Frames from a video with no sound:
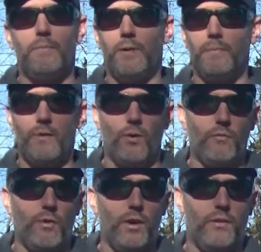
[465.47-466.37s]
But
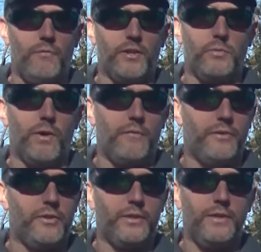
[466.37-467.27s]
overall, freshwater
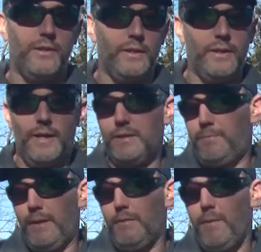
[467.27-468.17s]
fishing has
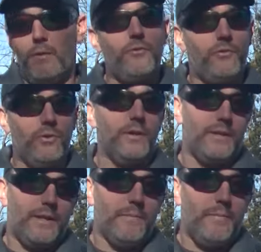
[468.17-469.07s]
been about as good
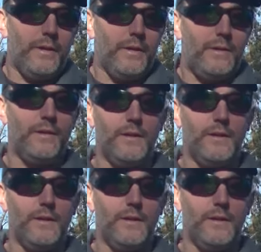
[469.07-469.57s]
as it can be